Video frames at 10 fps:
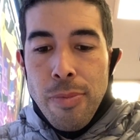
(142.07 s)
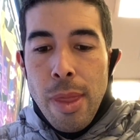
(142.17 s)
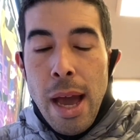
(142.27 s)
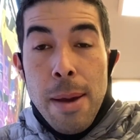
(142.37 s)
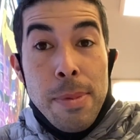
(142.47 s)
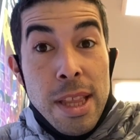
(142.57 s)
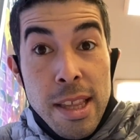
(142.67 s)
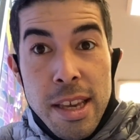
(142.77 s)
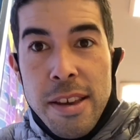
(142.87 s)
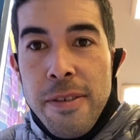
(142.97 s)
I
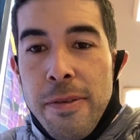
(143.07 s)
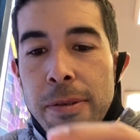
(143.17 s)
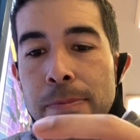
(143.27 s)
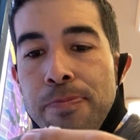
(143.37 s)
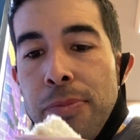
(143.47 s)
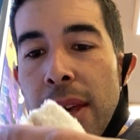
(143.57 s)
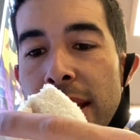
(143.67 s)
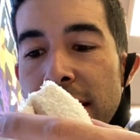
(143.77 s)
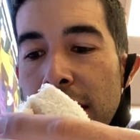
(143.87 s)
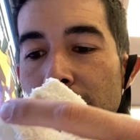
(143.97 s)
believe it's
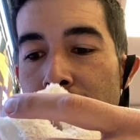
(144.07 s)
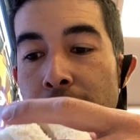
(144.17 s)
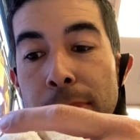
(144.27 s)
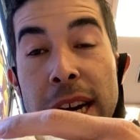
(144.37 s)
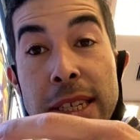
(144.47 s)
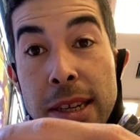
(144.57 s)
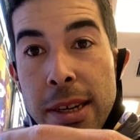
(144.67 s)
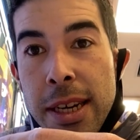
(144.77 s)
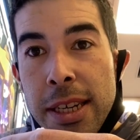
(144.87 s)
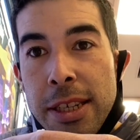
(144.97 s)
owned by
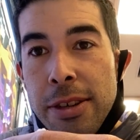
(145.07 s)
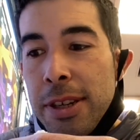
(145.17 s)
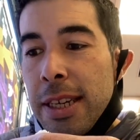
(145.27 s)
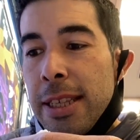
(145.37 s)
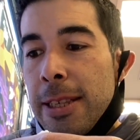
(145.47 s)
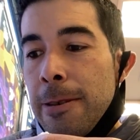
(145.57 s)
Dunkin' Donuts.